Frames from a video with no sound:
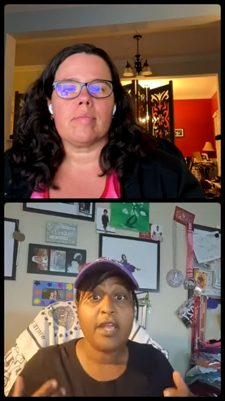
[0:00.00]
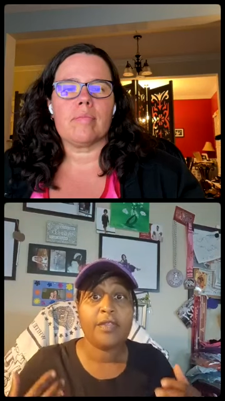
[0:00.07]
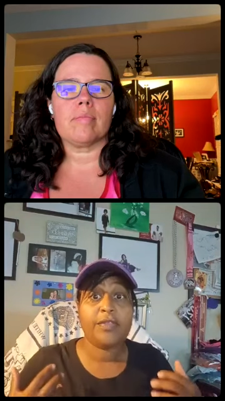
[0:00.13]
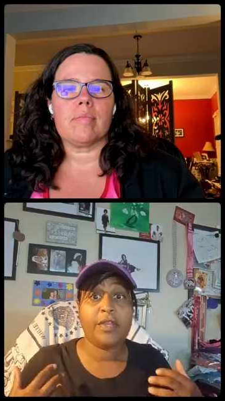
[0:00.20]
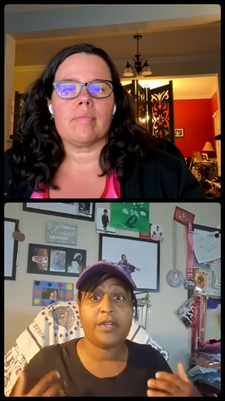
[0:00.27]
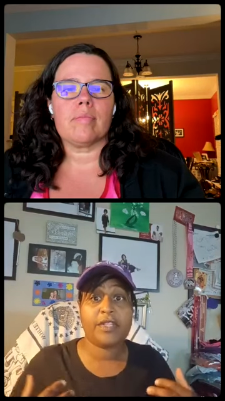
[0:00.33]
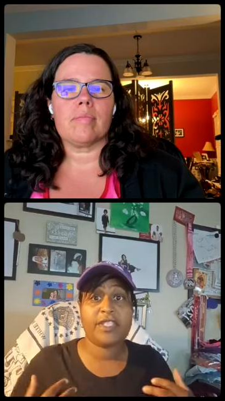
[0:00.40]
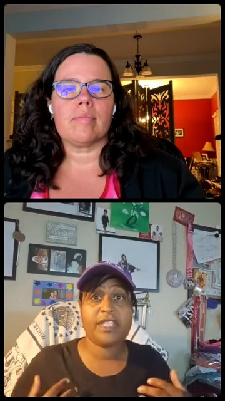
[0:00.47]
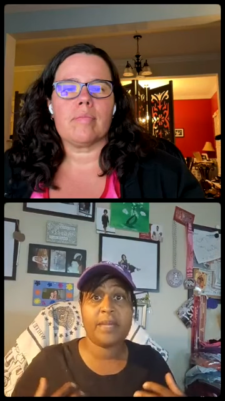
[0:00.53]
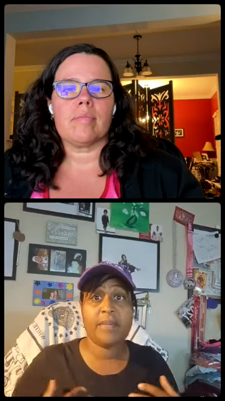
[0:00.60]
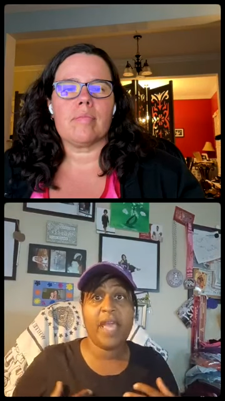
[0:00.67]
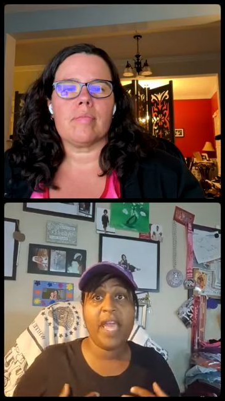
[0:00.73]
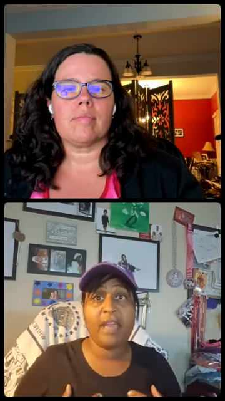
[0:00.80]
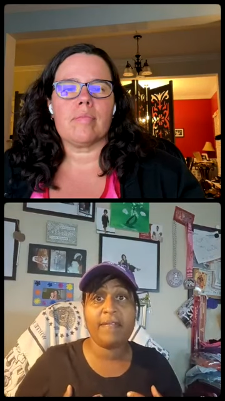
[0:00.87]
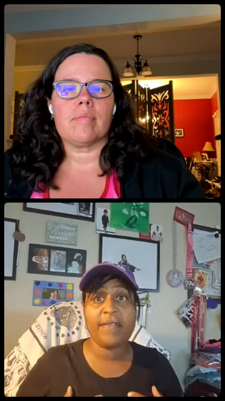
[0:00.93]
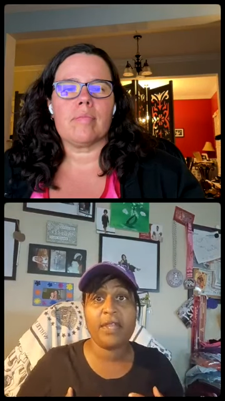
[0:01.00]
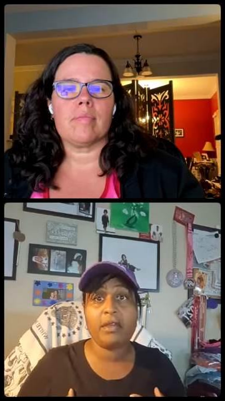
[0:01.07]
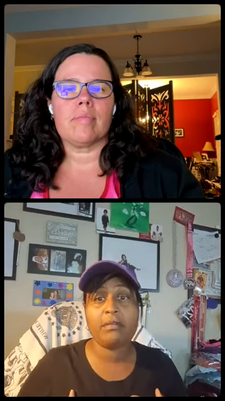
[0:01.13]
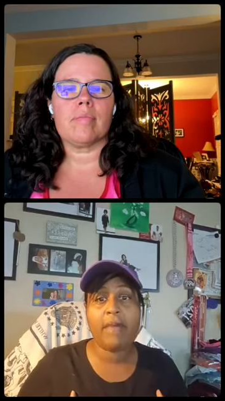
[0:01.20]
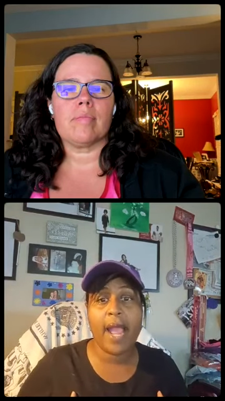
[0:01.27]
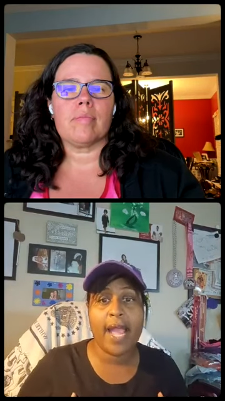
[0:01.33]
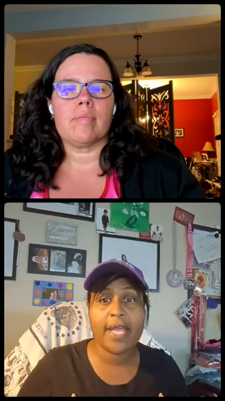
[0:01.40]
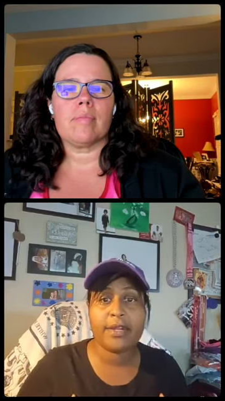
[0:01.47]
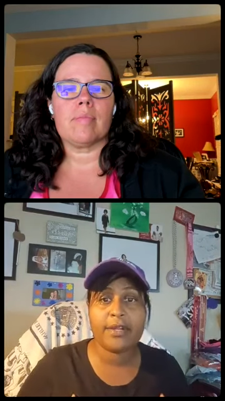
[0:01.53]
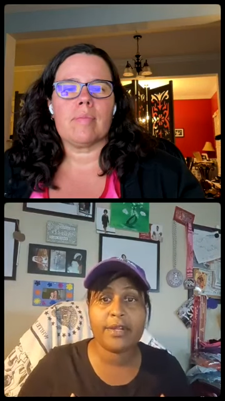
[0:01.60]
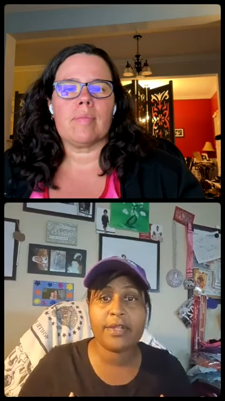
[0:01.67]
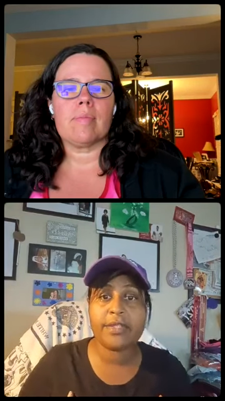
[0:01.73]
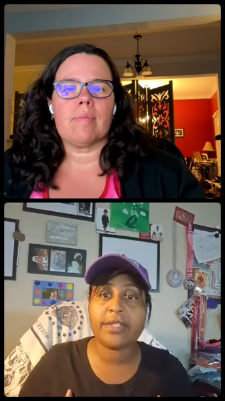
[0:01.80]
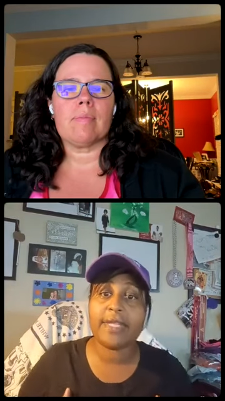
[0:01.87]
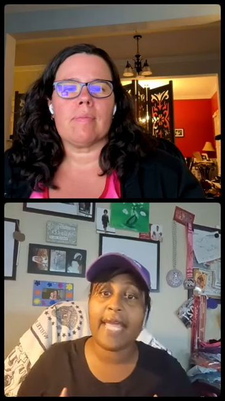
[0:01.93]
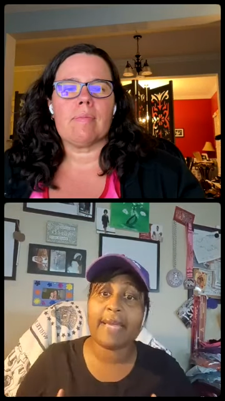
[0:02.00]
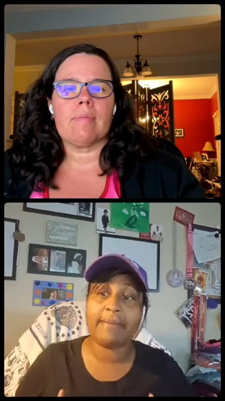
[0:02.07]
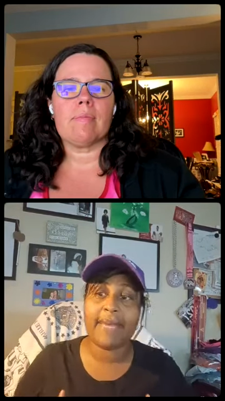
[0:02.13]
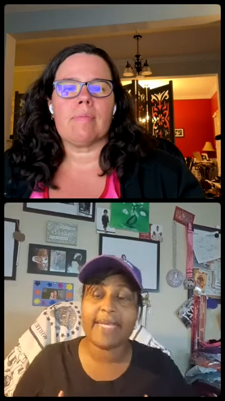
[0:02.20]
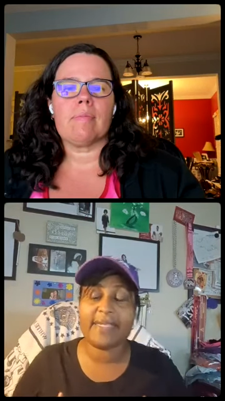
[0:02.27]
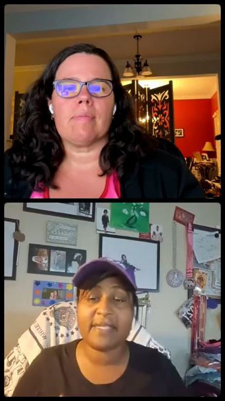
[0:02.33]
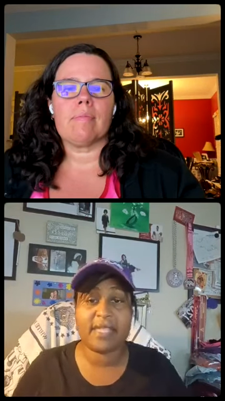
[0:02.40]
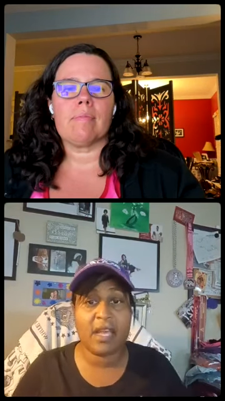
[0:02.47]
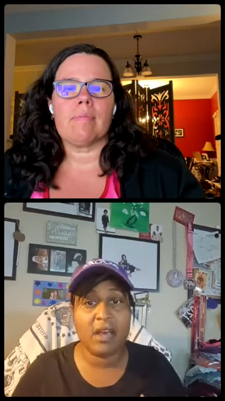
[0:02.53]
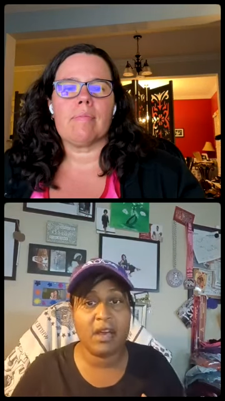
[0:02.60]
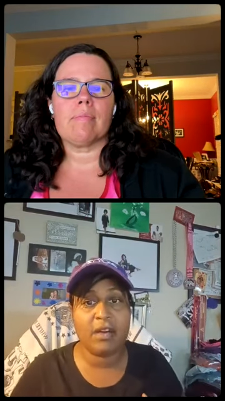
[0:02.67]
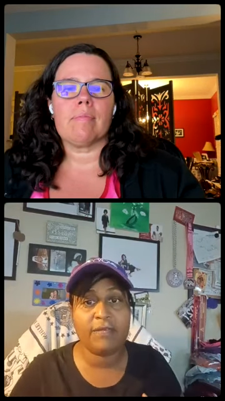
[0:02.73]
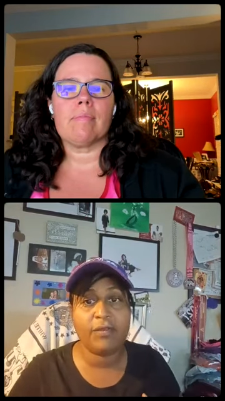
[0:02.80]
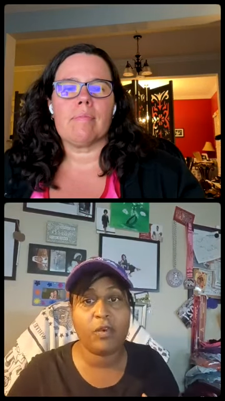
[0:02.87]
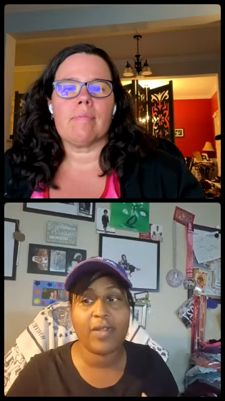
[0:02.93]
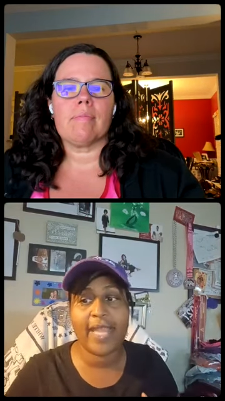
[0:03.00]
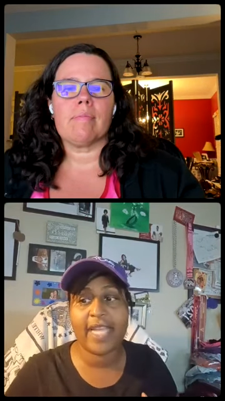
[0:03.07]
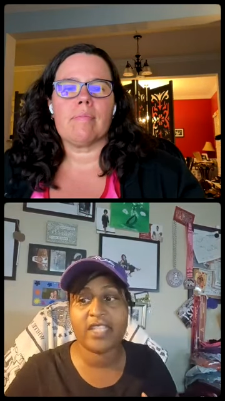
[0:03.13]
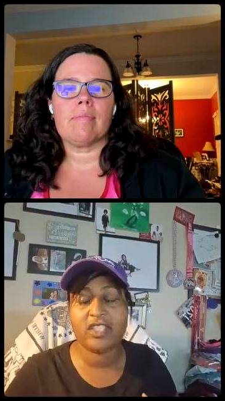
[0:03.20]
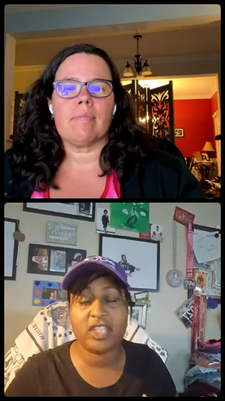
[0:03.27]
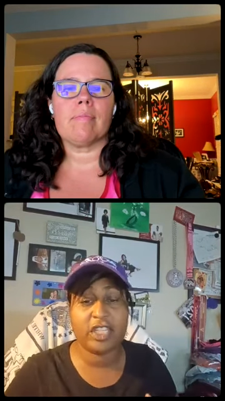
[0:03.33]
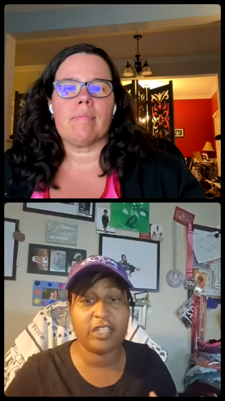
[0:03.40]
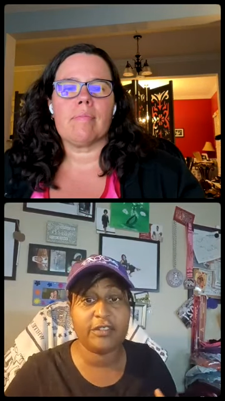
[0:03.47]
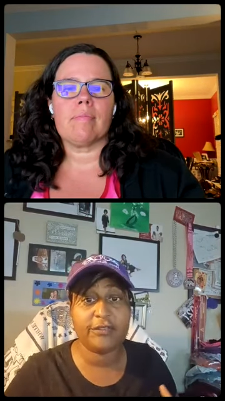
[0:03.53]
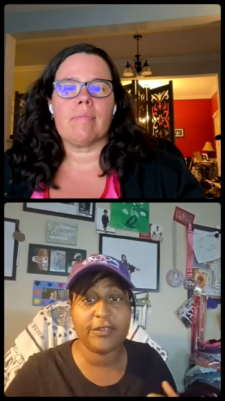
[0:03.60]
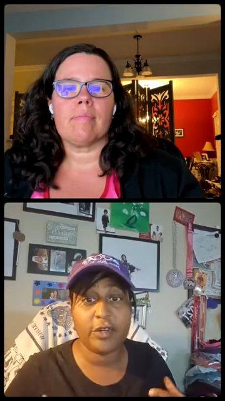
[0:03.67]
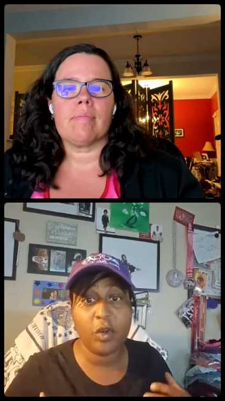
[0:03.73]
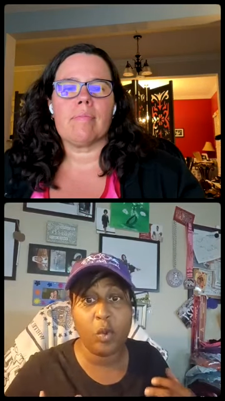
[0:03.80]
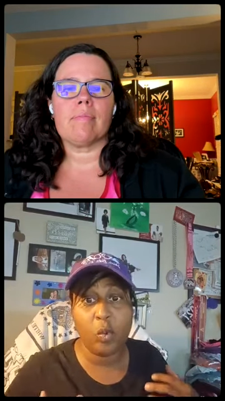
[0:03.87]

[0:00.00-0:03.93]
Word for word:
Speaker 1: There are some heavier riders like myself or like Jennifer.